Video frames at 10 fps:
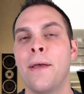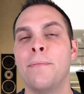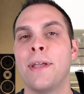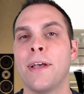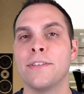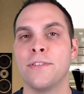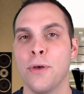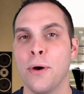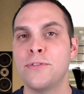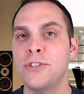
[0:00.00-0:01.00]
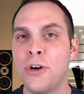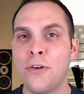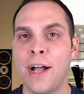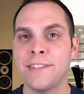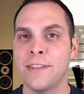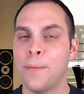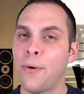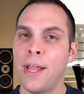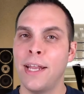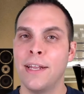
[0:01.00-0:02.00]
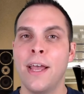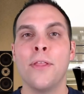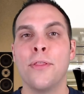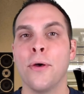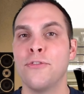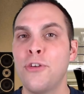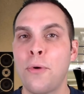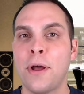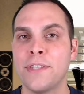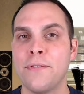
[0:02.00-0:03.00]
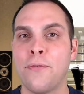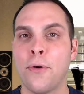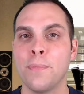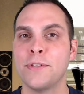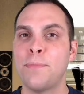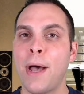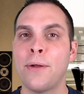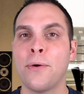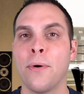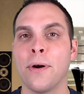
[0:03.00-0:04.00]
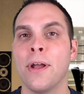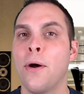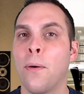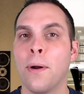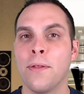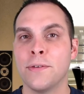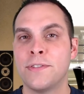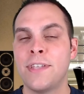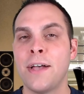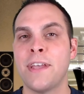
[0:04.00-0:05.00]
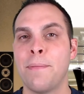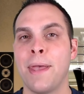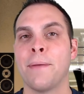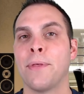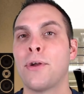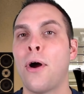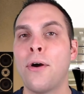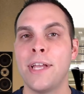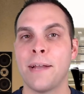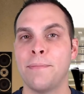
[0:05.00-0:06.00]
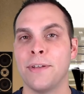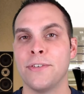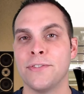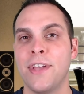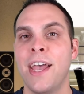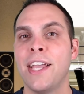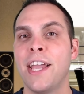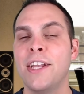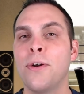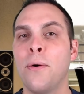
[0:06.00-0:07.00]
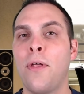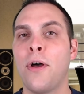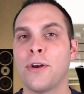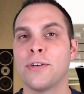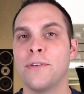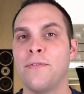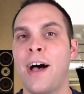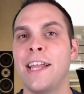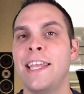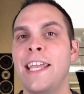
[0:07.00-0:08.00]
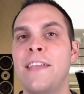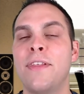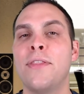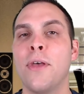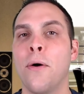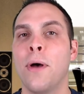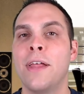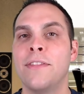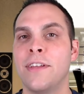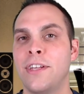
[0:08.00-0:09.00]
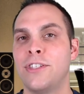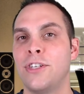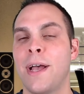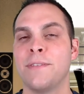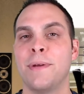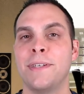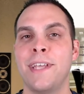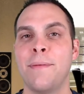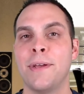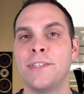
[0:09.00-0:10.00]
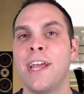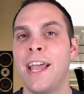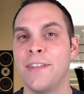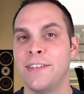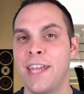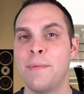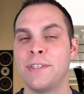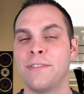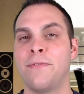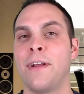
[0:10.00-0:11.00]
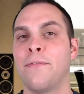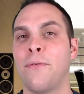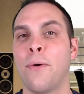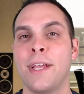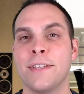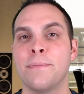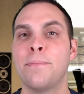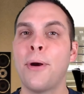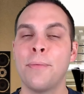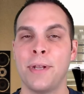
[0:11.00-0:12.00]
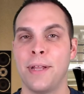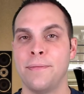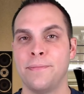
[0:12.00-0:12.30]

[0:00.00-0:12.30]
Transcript: Because those neurons in the brain, those neurons that form the spinal cord, or those cells that make up the cardiac muscles can no longer divide even though the tissue has been damaged, and the damage therefore is permanent.